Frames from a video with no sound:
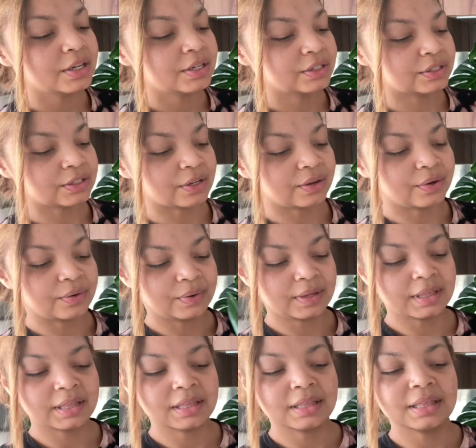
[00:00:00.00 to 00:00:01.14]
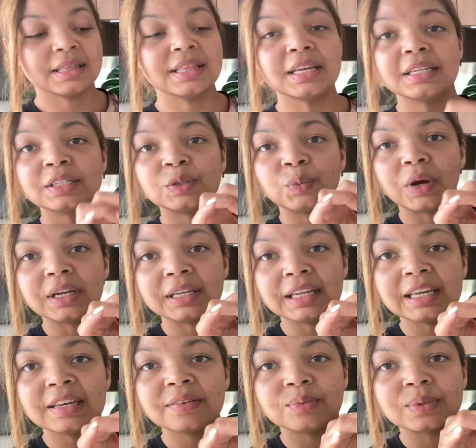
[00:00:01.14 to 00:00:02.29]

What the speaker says: So this one leaf